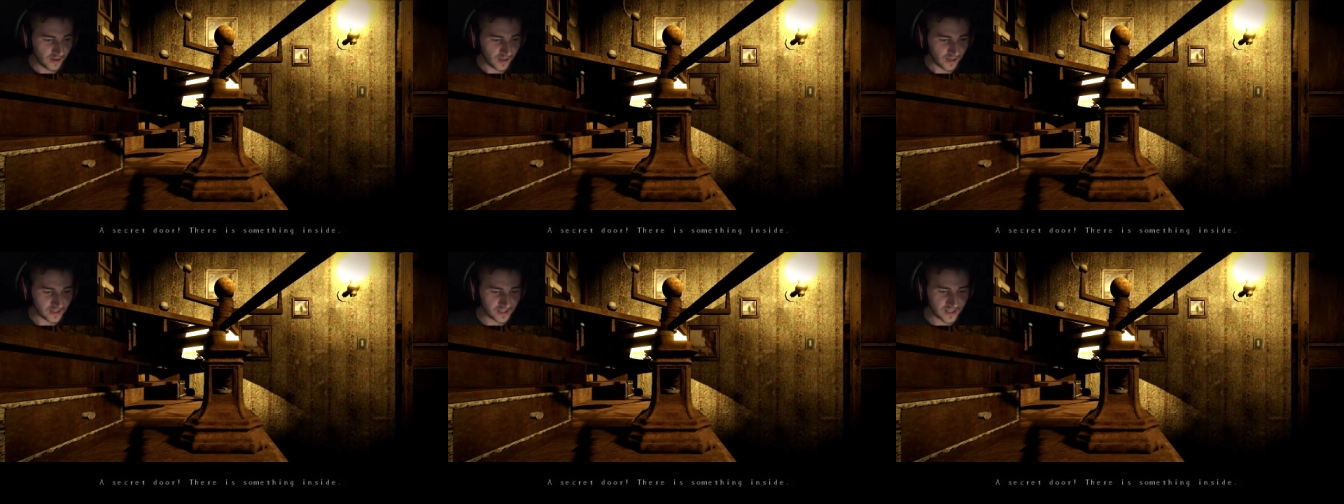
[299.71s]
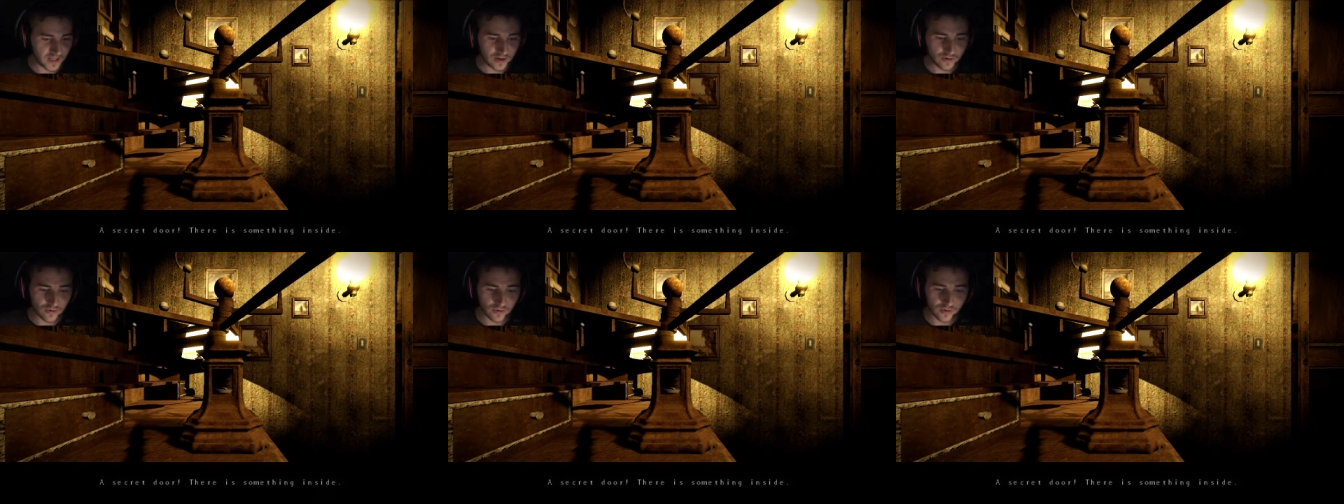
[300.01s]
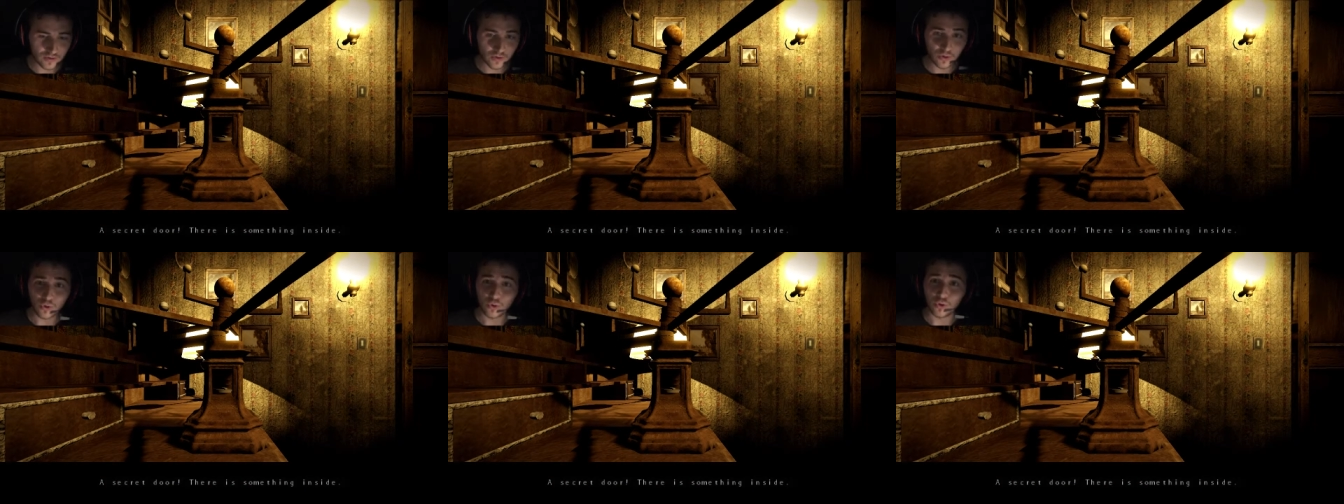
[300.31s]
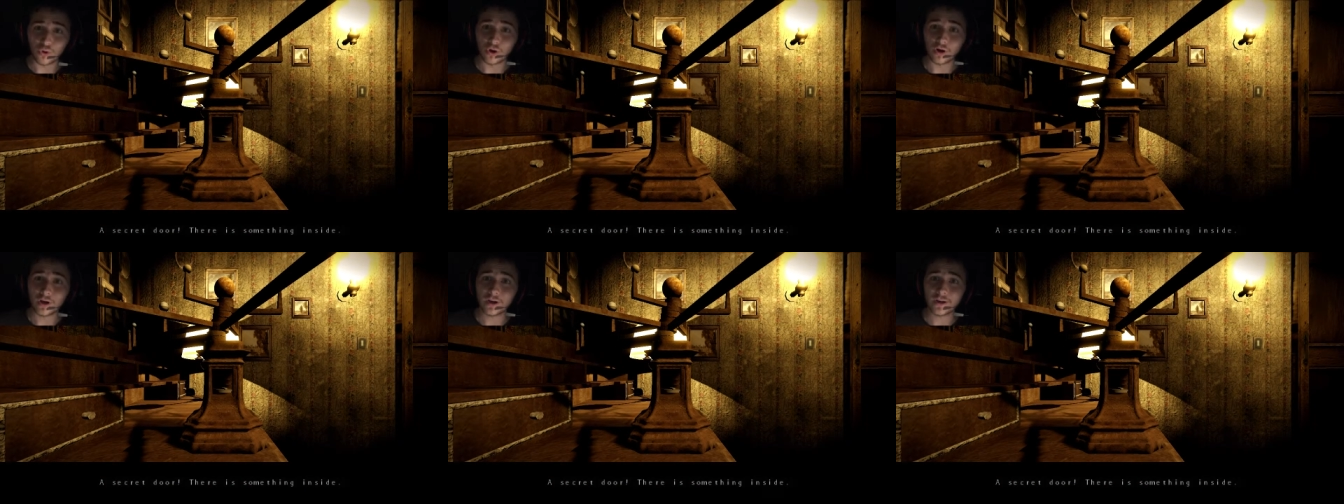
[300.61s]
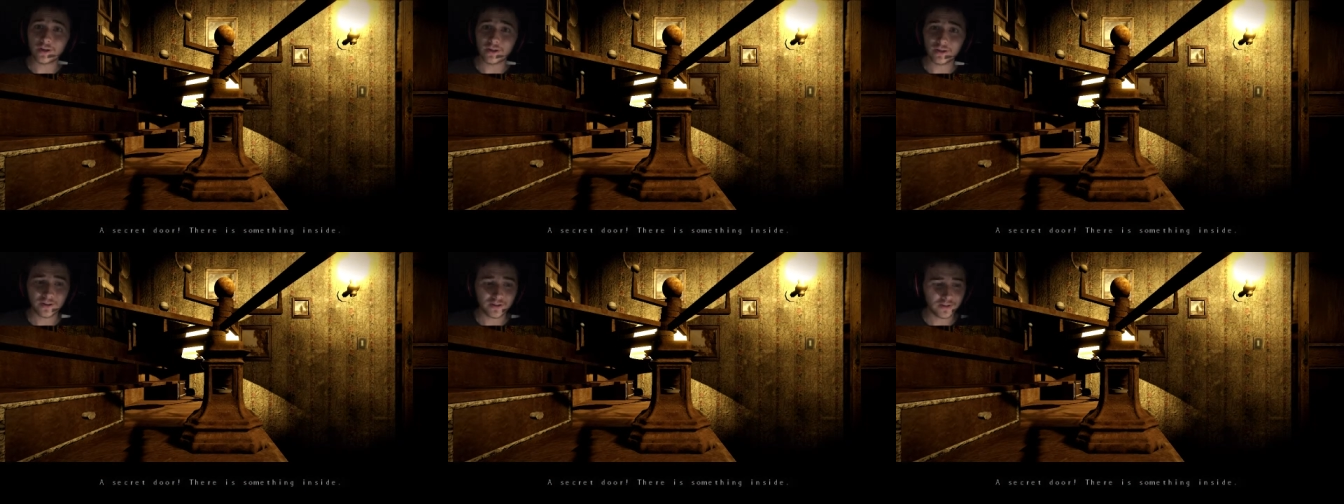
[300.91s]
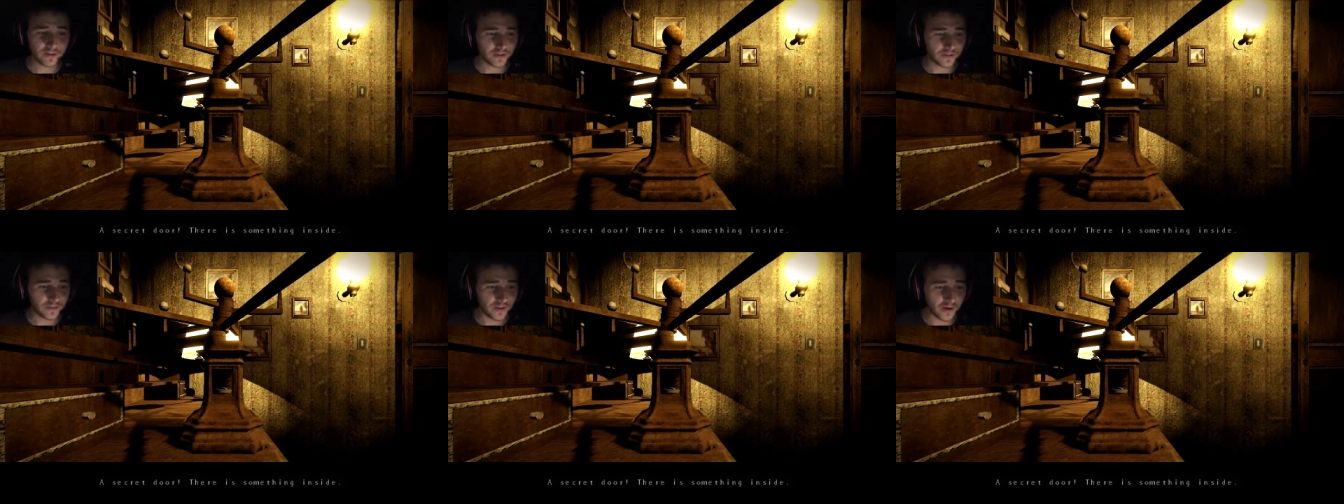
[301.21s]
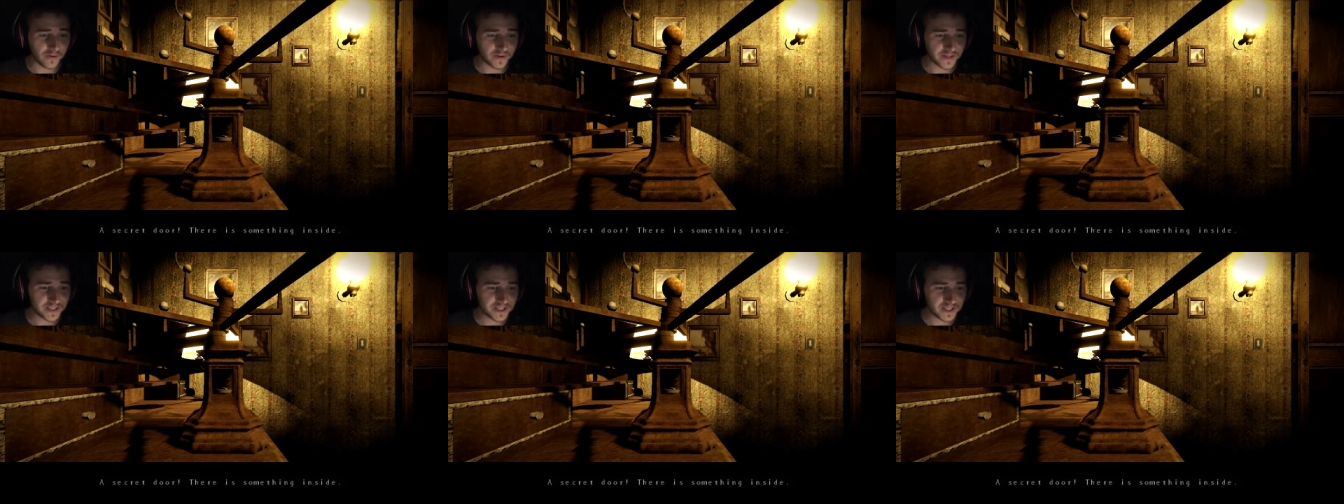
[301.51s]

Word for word: A secret door. There is